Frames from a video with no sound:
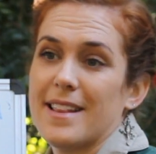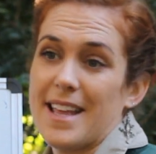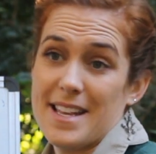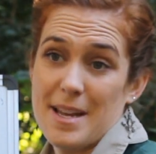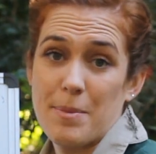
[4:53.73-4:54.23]

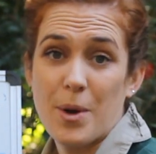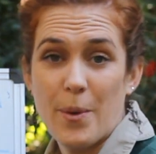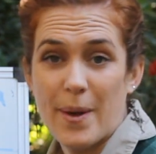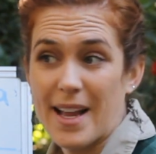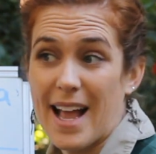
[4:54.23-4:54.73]
They end up
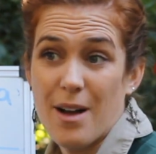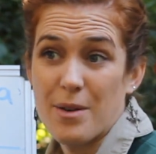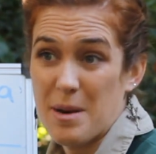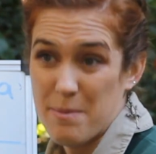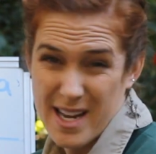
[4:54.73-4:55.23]
going out
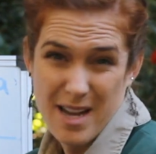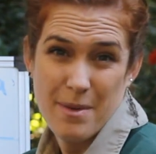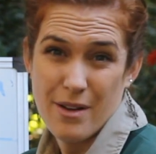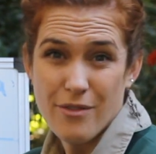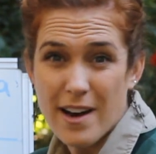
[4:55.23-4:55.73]
and
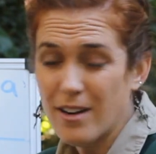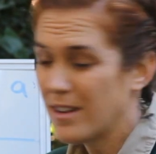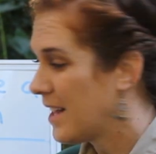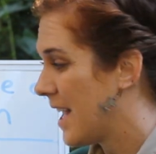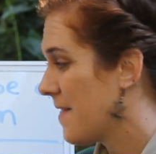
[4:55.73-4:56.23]
becoming
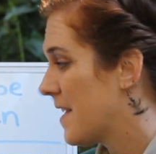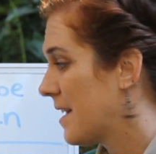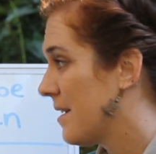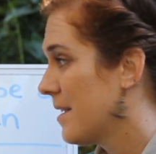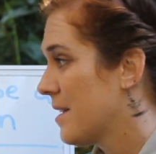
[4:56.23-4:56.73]
feral and
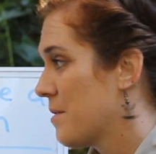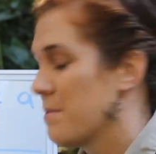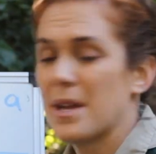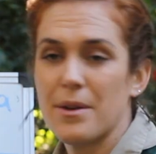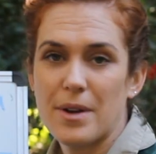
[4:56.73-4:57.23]
then
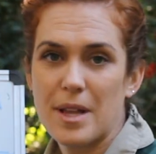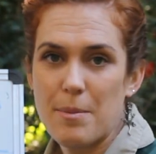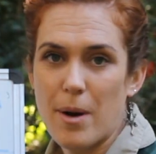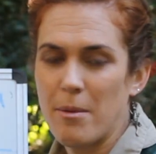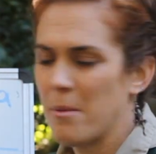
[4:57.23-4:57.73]
being really
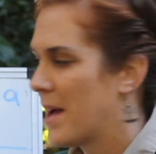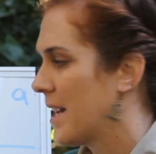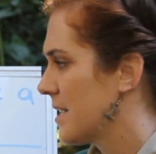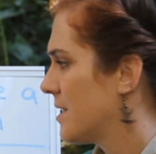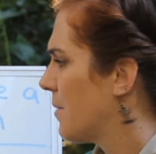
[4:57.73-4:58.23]

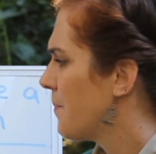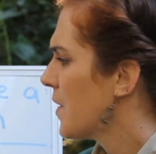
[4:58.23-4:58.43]
problematic. So